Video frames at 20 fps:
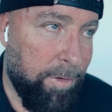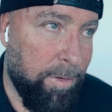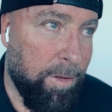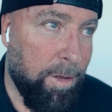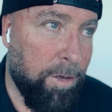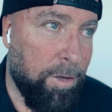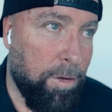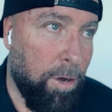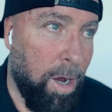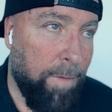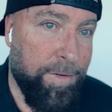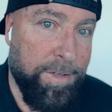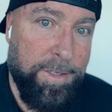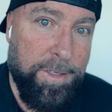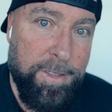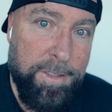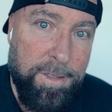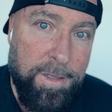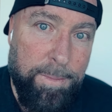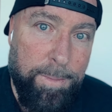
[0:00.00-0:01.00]
to the
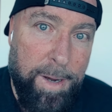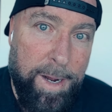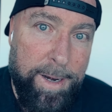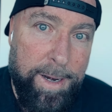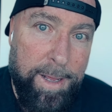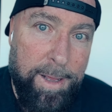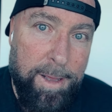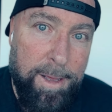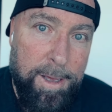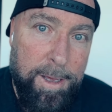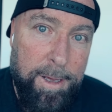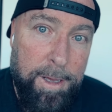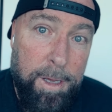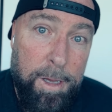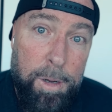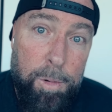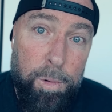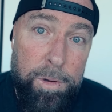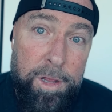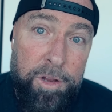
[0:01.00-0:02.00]
offices of the mining,
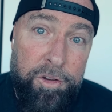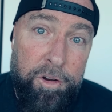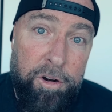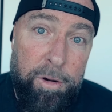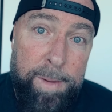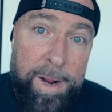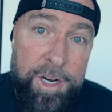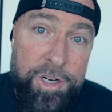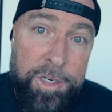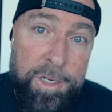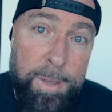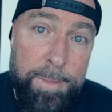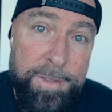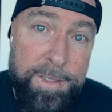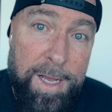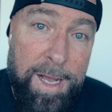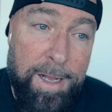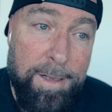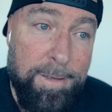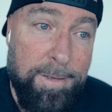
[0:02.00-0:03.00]
when the general manager
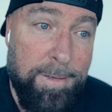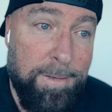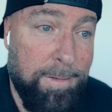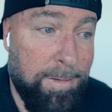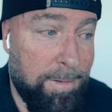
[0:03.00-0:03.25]
comes out